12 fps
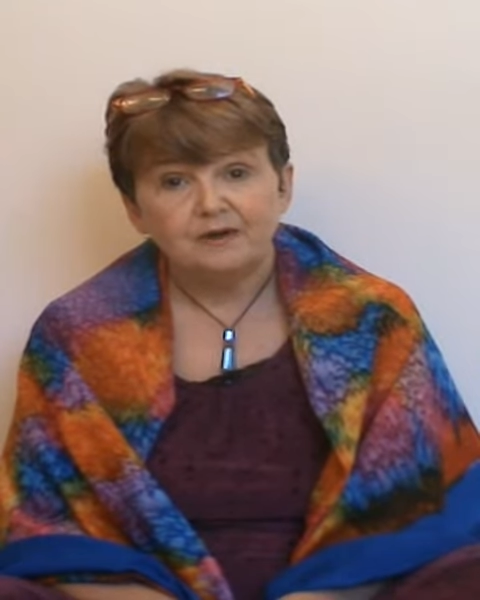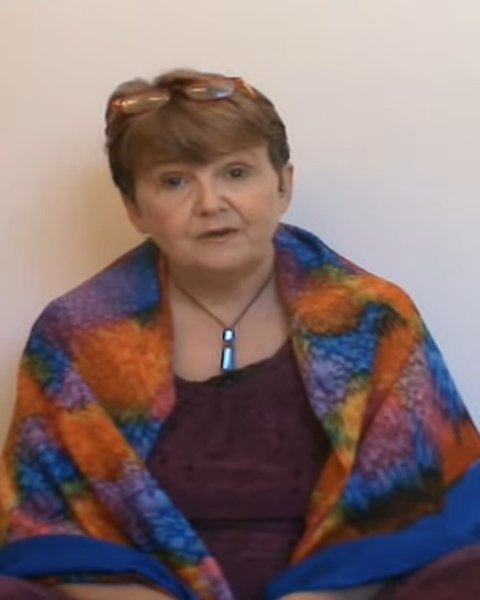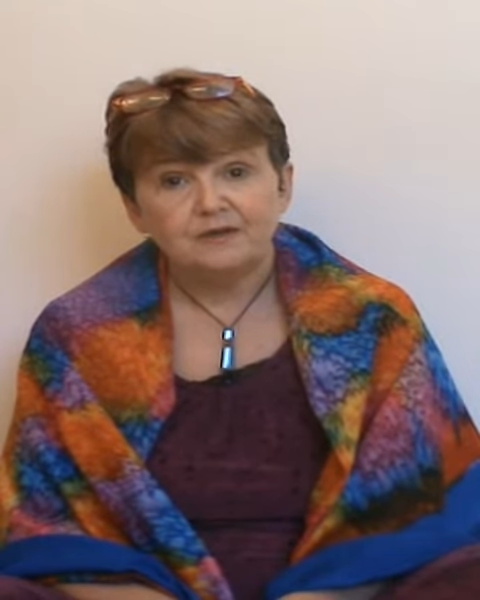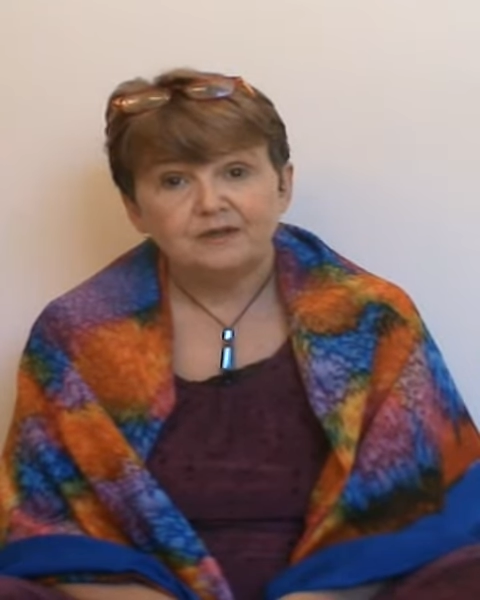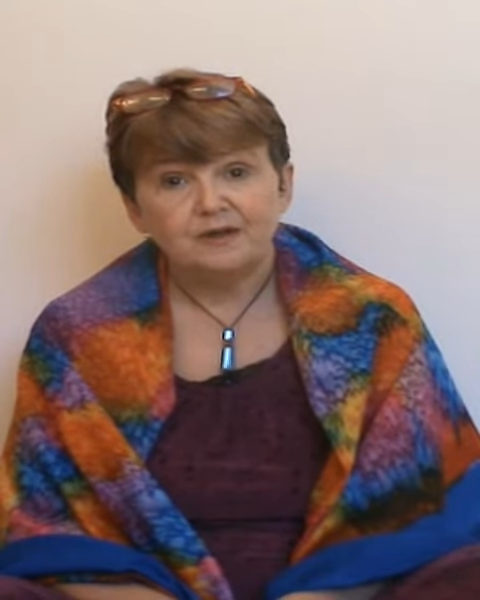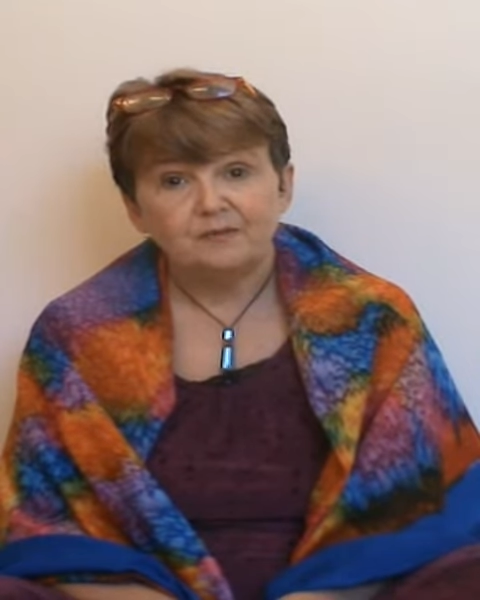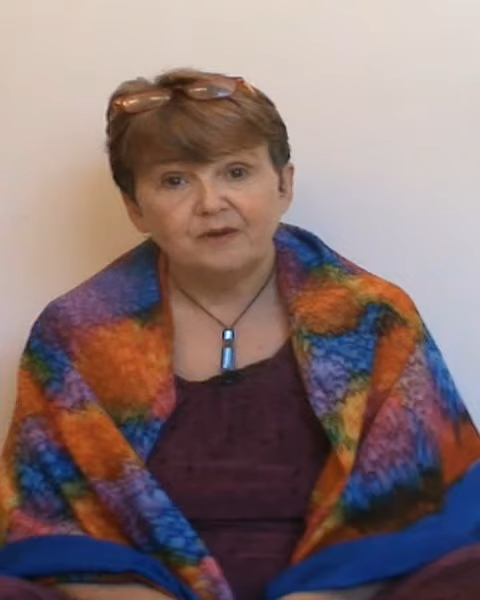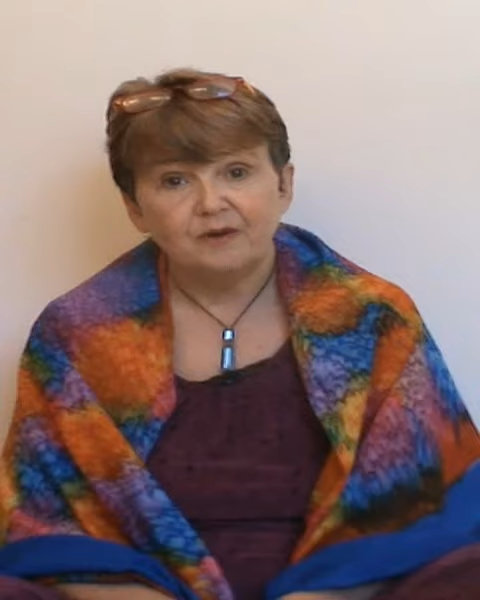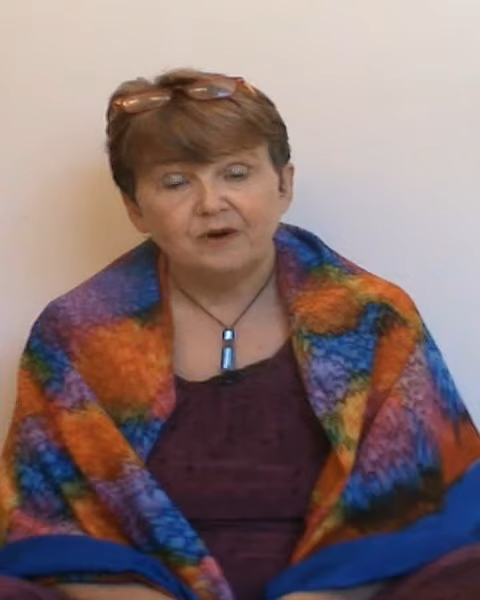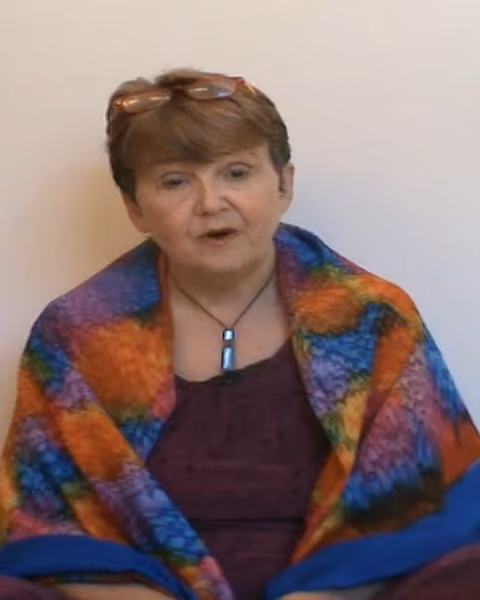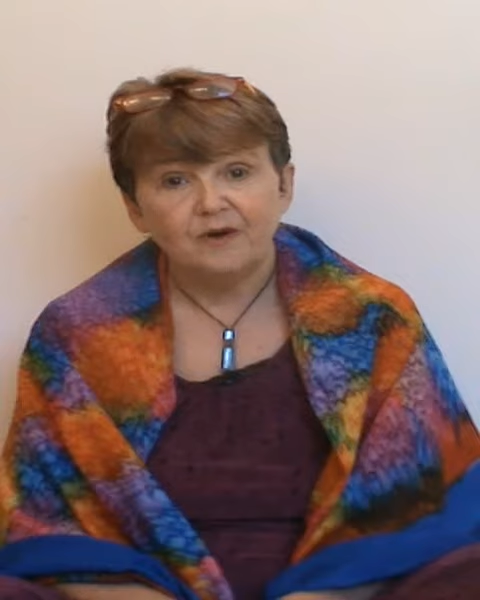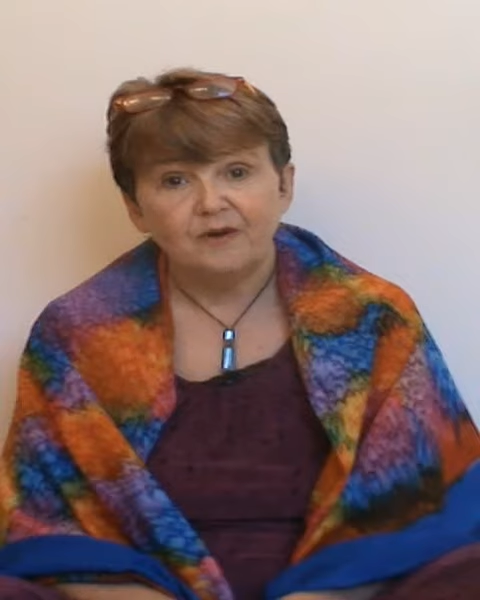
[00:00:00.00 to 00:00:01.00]
just give me a
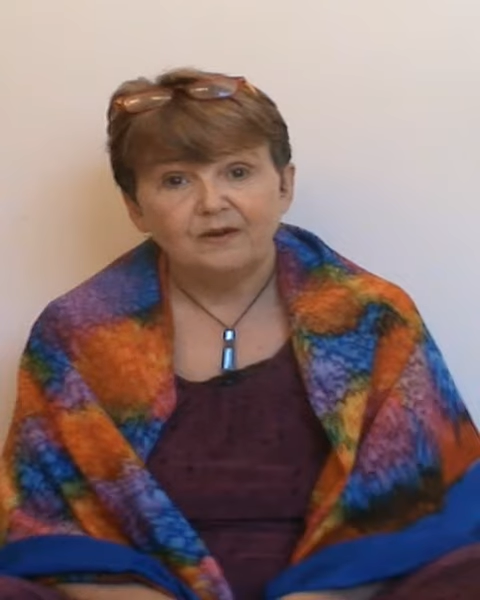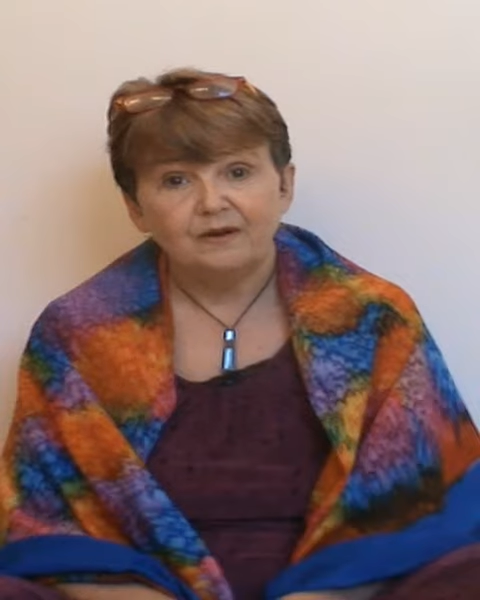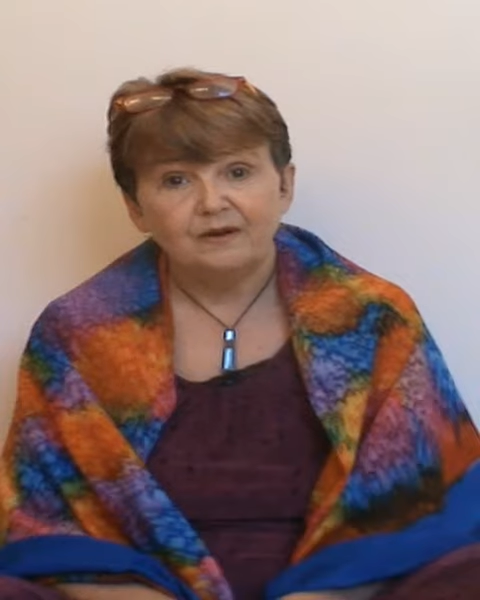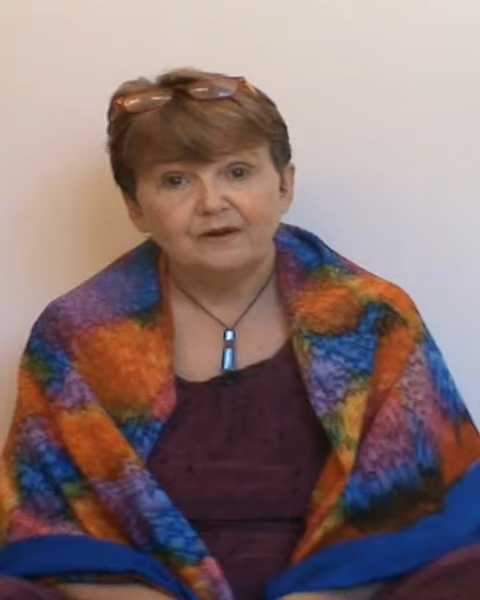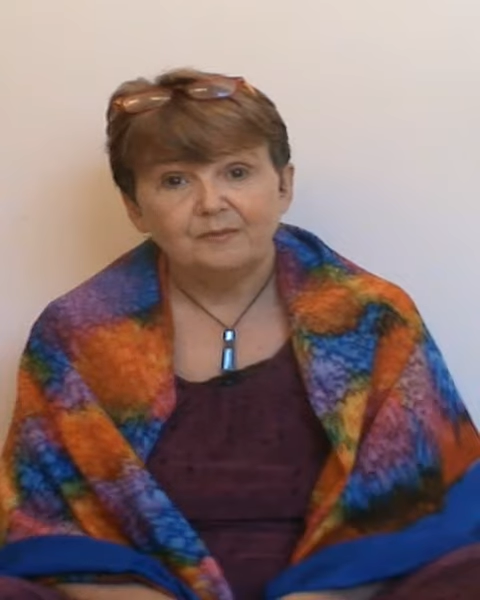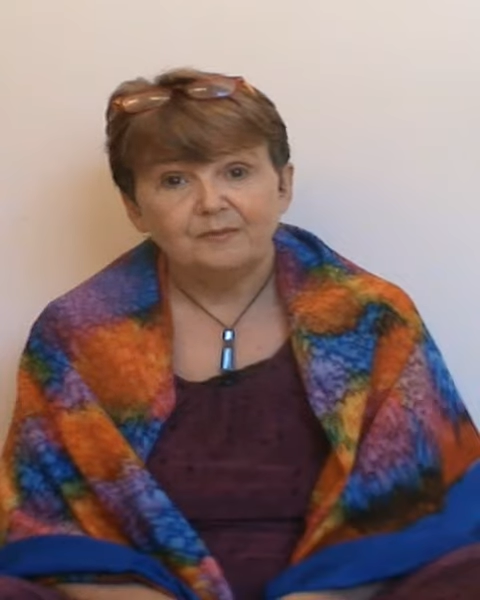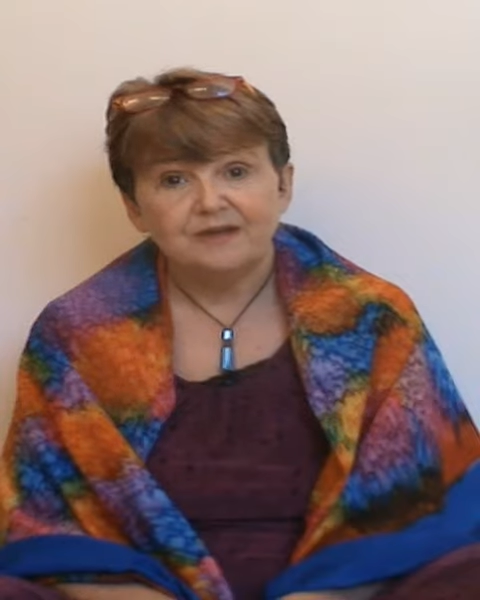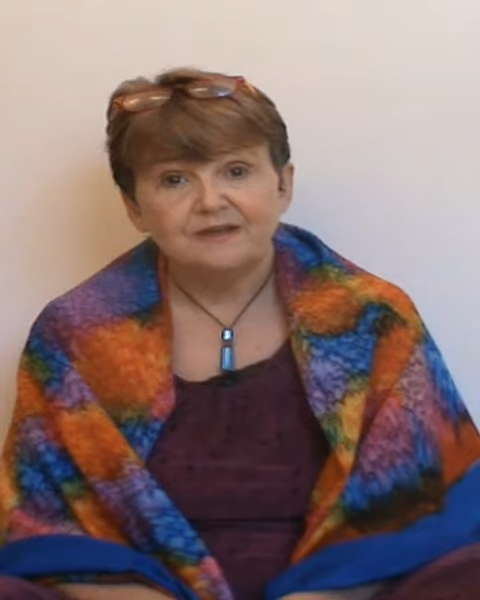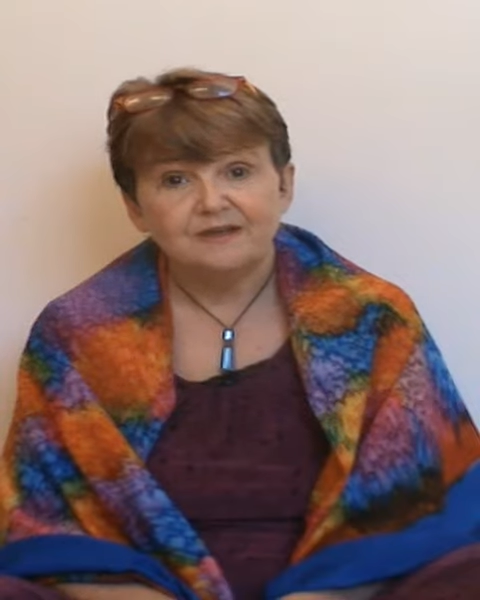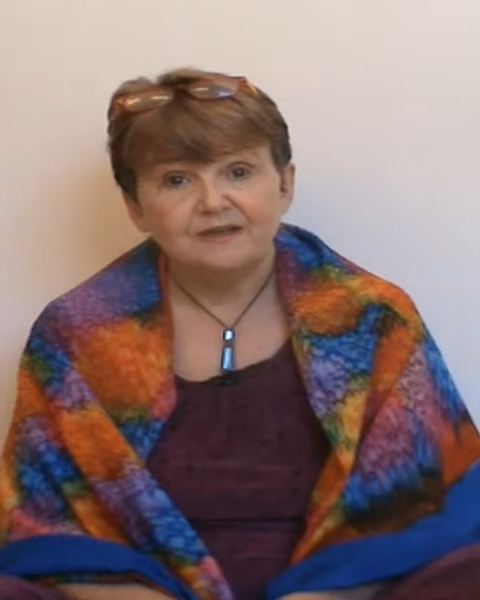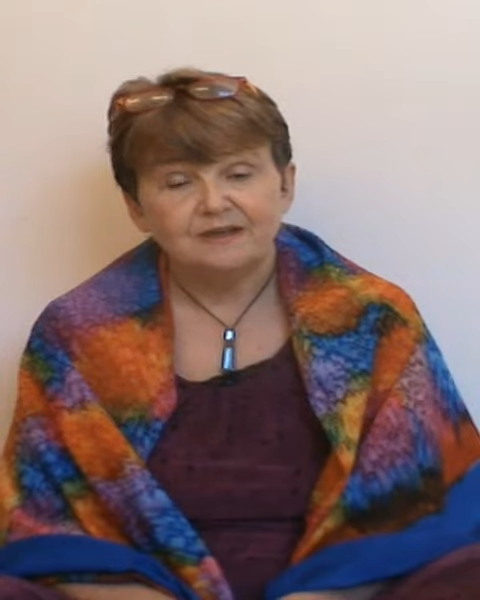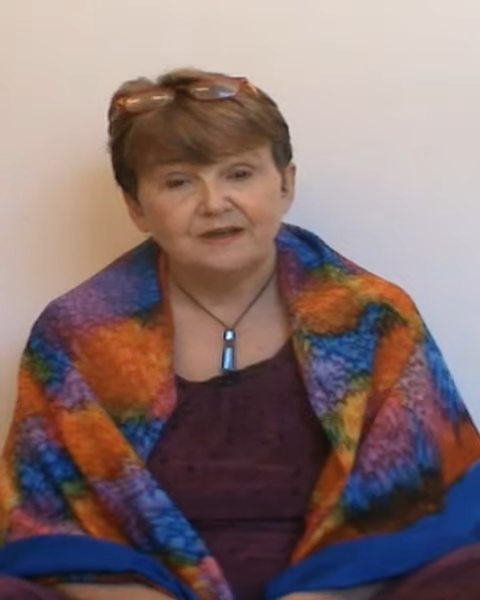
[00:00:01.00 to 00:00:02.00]
call.
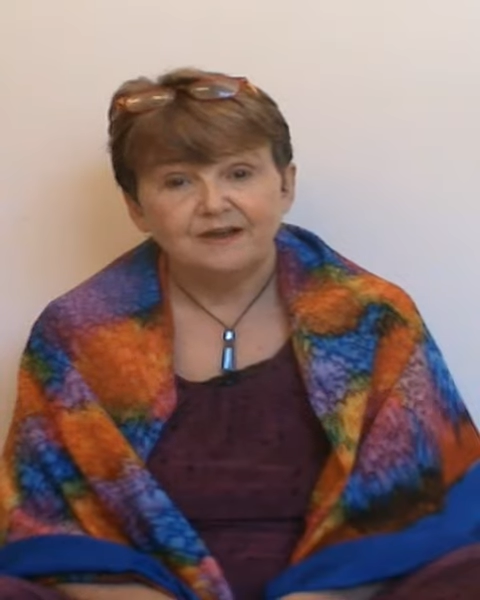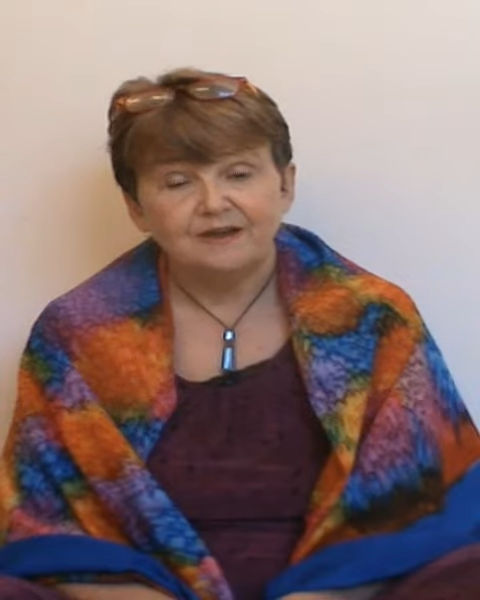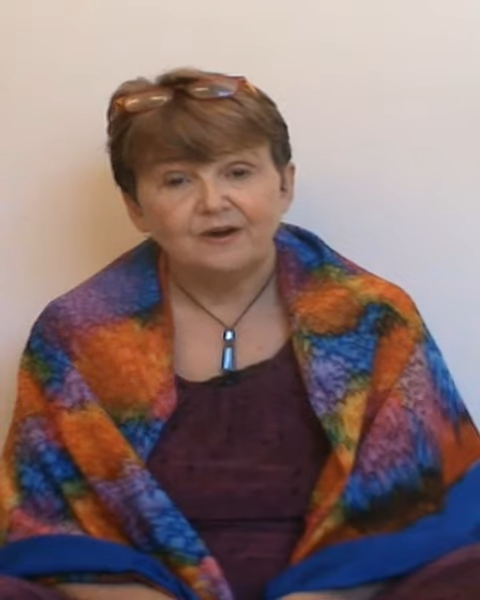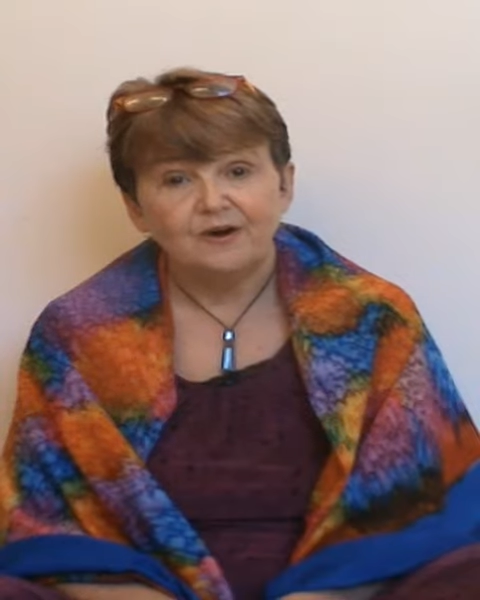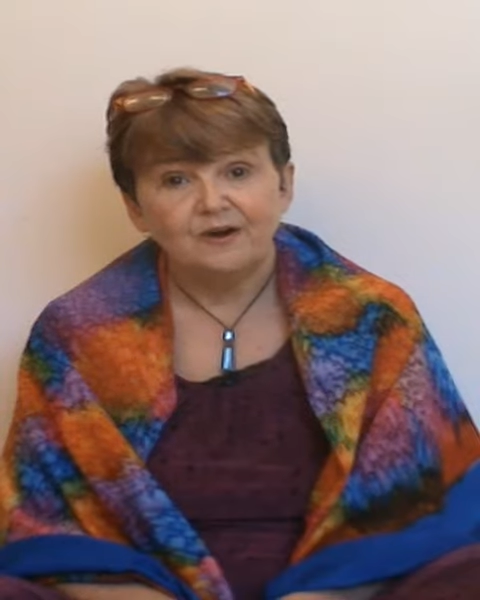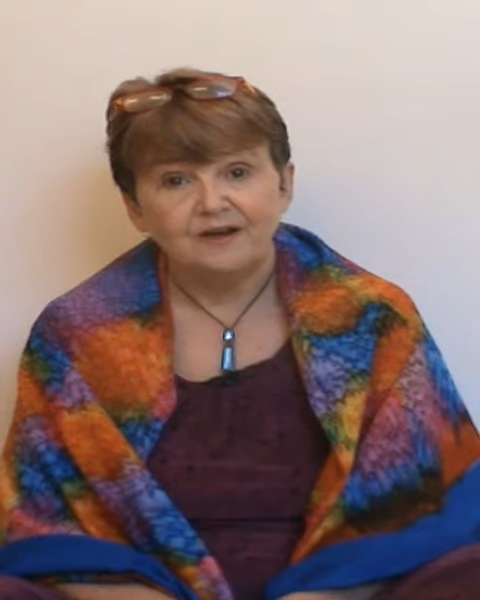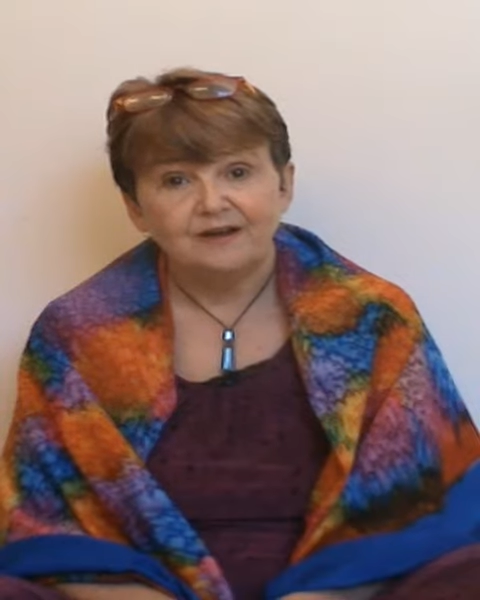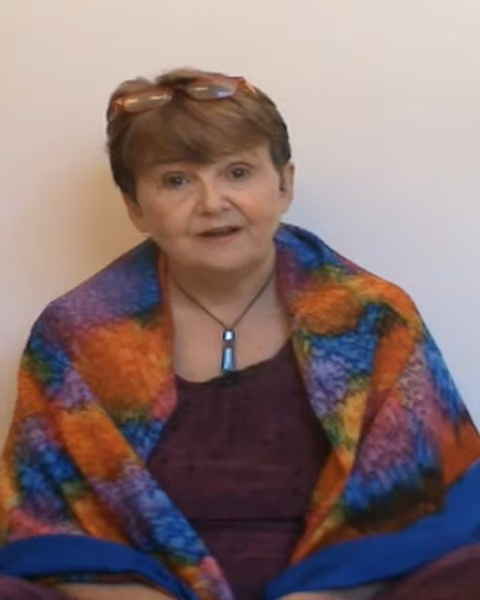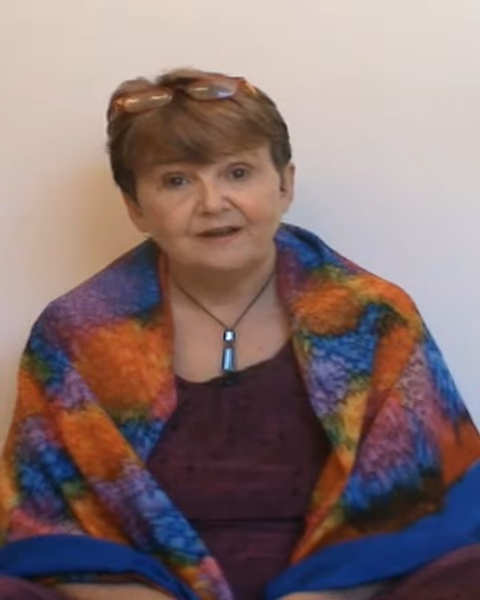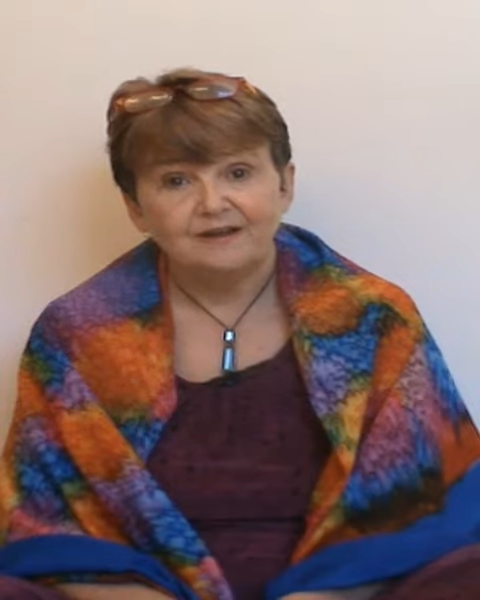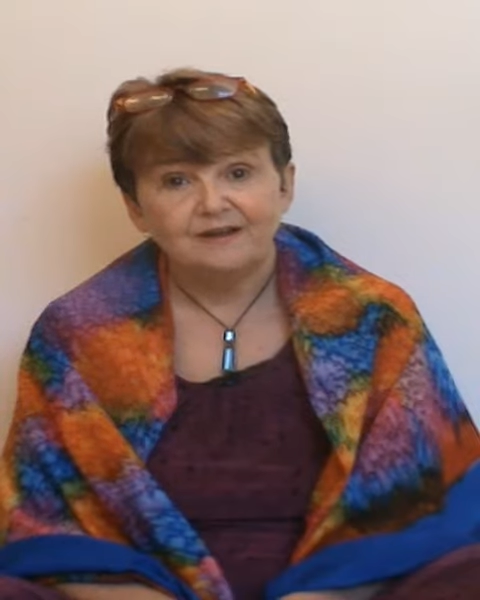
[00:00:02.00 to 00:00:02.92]
Blessings and light, Connie.